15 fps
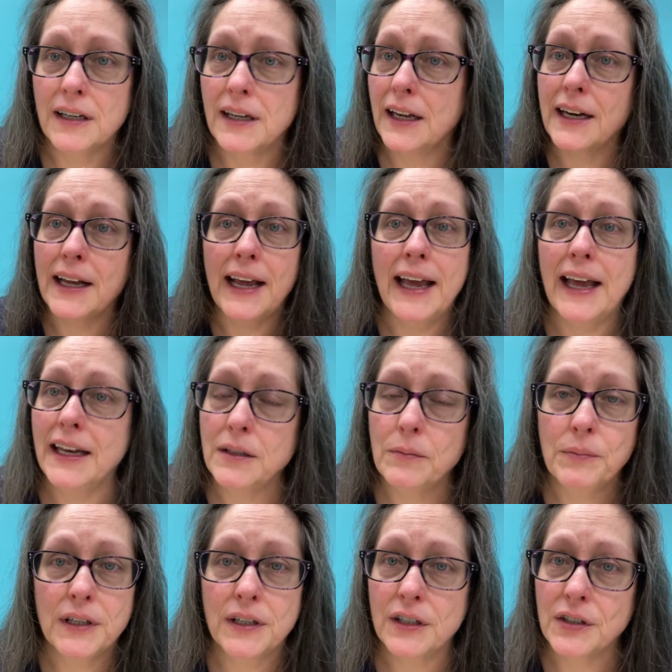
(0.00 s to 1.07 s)
And I had to
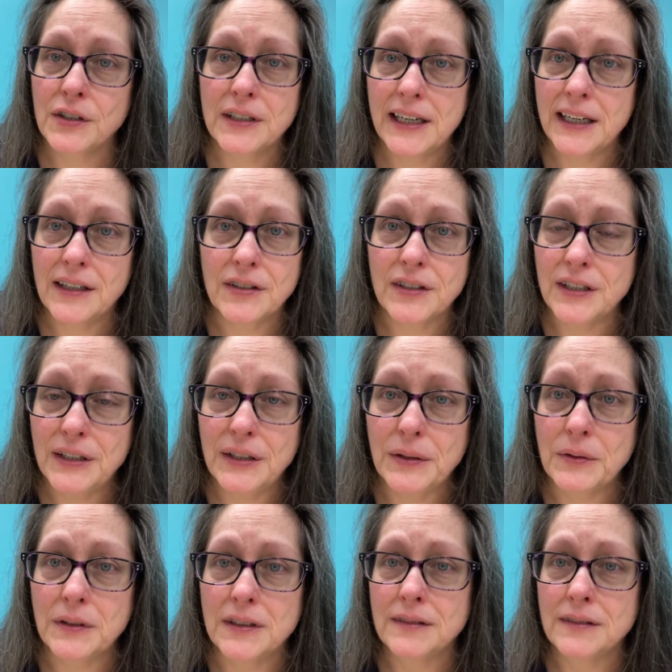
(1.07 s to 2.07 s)
put her down too.